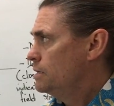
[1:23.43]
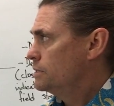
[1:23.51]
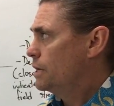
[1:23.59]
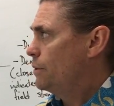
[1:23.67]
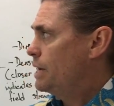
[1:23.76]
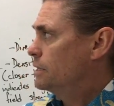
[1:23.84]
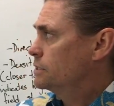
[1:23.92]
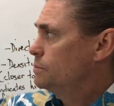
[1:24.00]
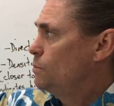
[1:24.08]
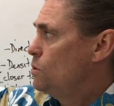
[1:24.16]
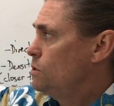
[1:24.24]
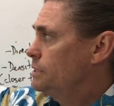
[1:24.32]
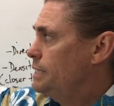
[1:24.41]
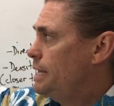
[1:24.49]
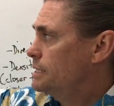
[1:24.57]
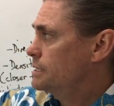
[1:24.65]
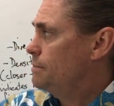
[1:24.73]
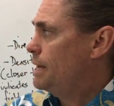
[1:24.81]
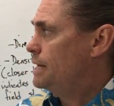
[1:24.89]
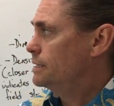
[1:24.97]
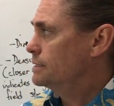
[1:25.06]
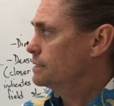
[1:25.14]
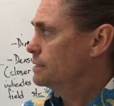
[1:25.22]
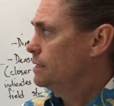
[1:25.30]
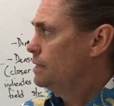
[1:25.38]
So our small test
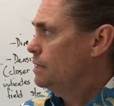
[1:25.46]
mass